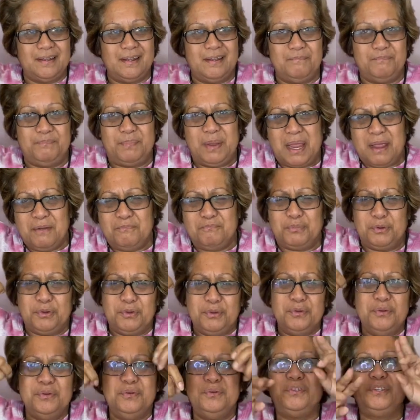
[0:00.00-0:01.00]

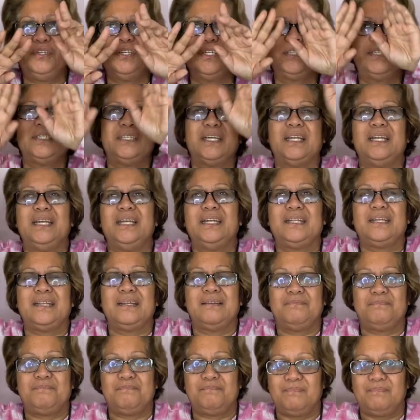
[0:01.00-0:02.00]
bamboo just to let the...